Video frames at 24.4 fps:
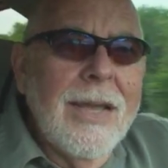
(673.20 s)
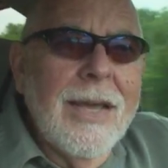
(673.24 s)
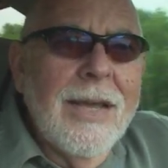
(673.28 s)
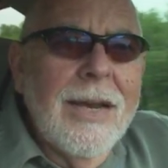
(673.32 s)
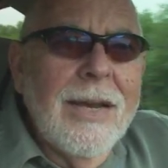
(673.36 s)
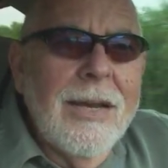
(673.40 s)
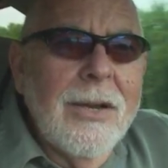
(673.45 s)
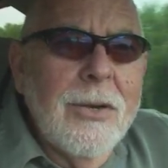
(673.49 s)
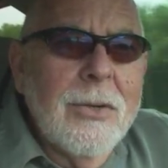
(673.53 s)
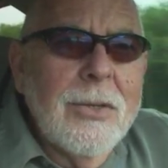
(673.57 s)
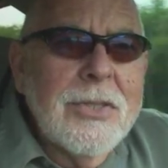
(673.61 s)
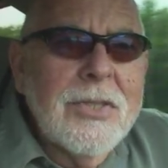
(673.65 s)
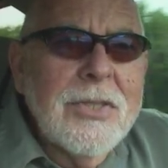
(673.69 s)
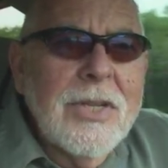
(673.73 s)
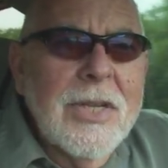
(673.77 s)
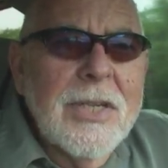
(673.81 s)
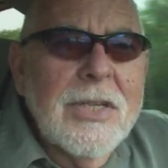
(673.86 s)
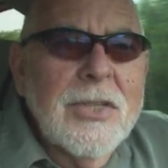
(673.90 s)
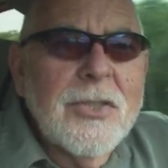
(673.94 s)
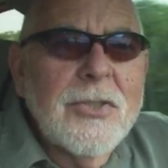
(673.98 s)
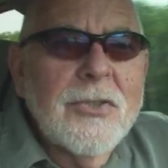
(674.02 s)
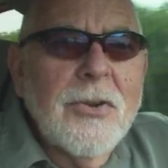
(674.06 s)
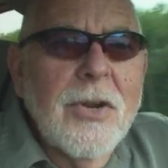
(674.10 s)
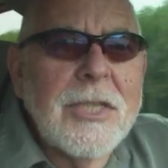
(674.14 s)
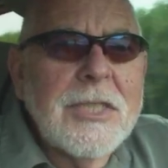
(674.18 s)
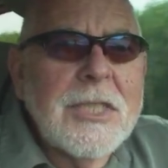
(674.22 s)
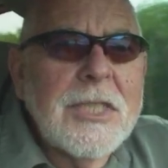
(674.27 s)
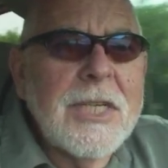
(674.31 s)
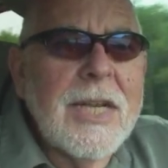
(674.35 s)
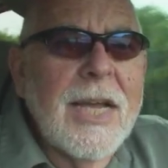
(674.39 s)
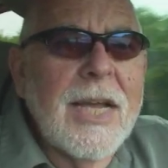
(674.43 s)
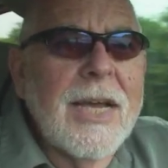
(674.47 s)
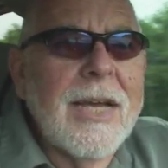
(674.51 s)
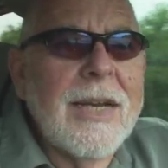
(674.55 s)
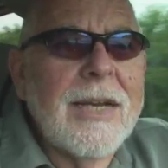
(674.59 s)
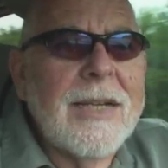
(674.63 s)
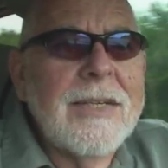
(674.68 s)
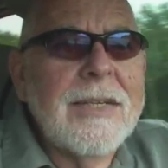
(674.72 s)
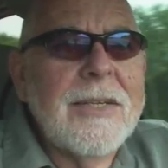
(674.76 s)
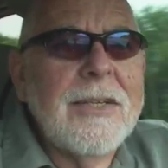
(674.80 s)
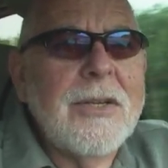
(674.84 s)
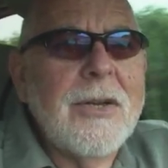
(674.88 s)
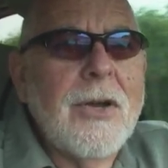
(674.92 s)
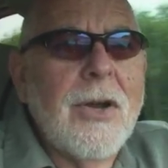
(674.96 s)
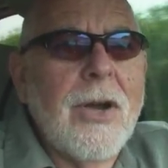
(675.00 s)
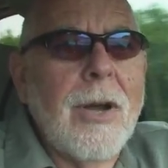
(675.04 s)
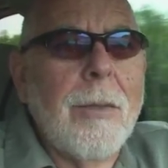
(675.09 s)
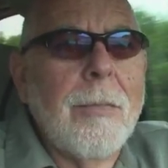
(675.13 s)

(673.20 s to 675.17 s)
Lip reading: And I know this thing's stretching out. You know,